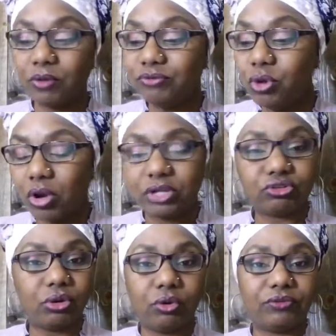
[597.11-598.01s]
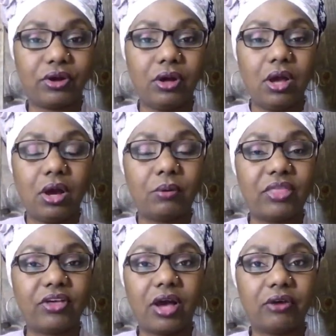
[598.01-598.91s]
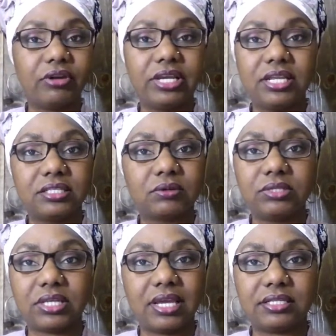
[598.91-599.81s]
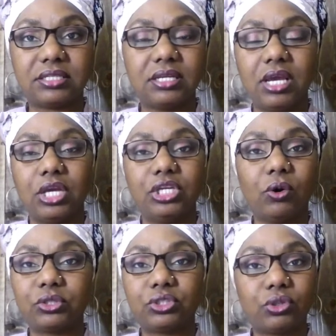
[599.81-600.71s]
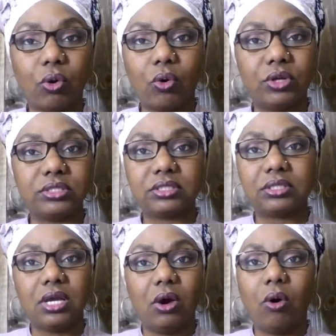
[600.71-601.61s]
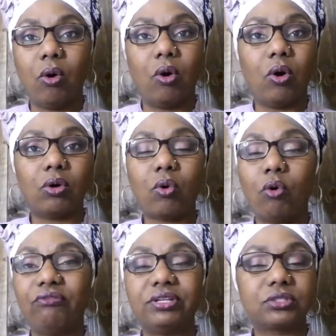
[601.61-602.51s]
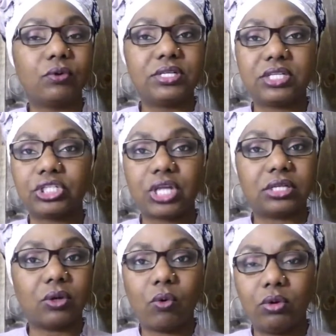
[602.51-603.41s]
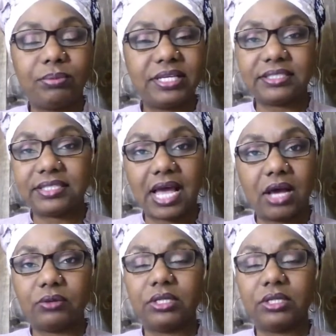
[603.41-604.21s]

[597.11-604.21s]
You have no control over whether a hurricane is going to hit your stores, or COVID is going to shut the whole place down.